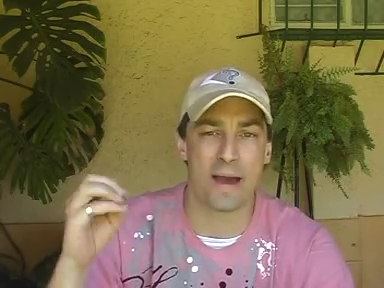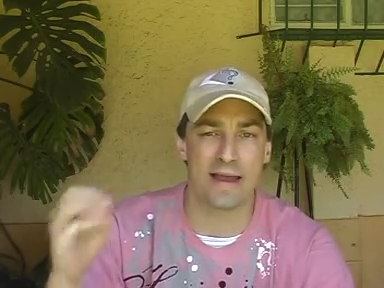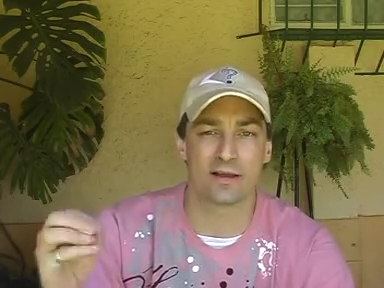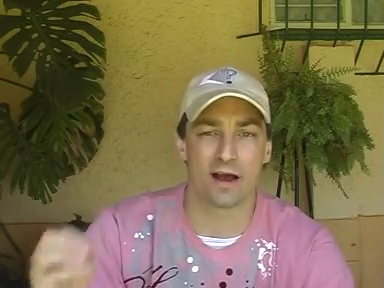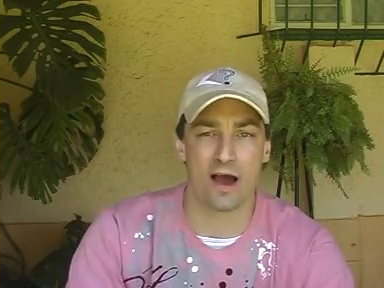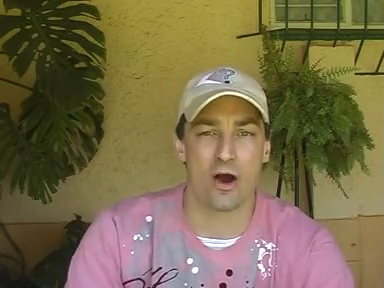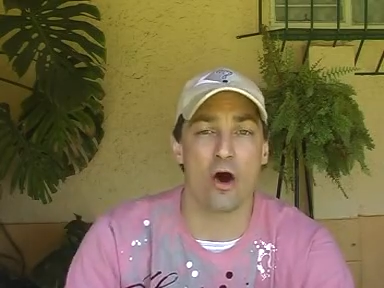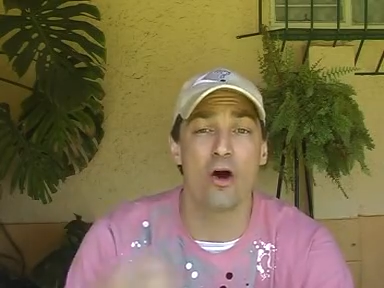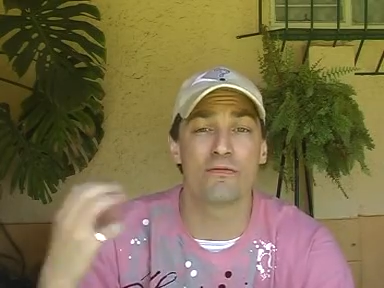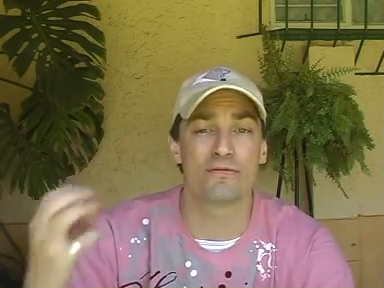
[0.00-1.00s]
main guy
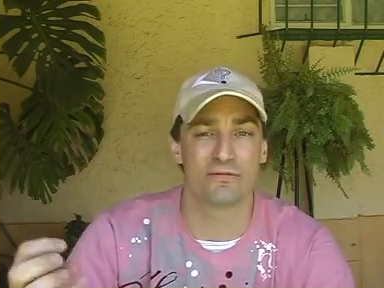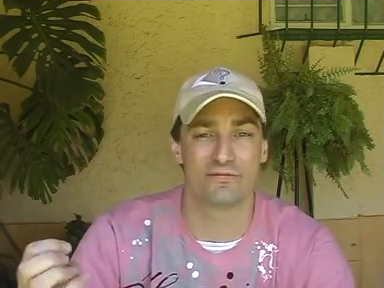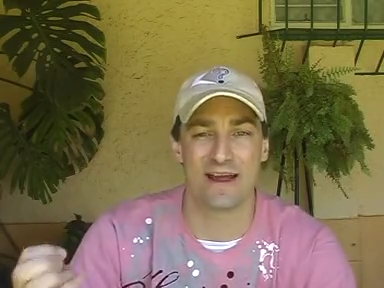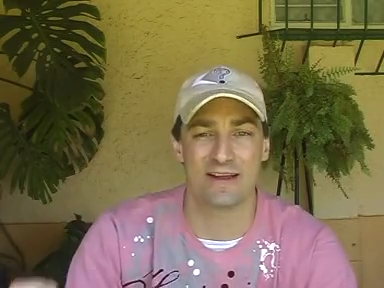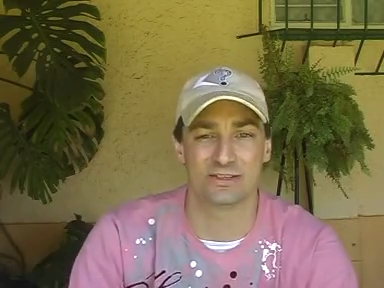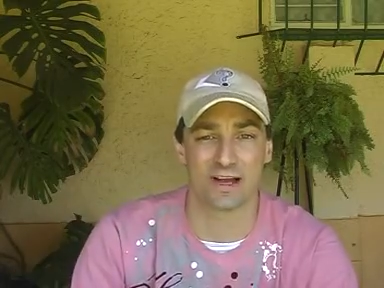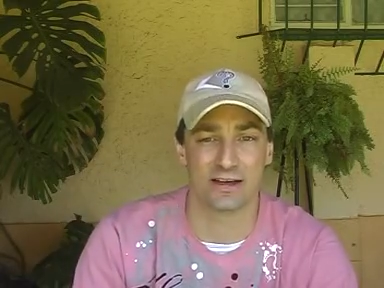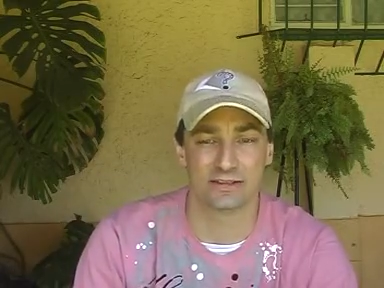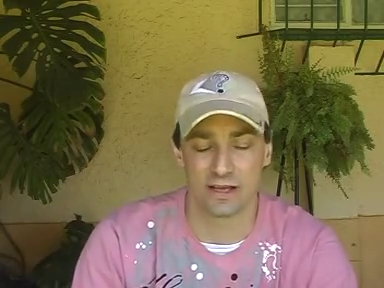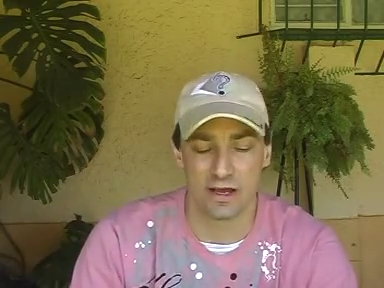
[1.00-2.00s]
of the
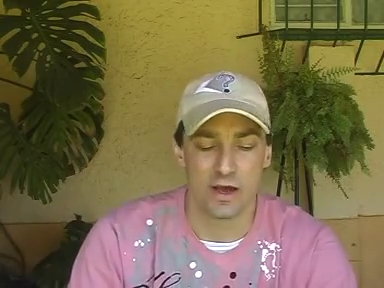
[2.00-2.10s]
franchise.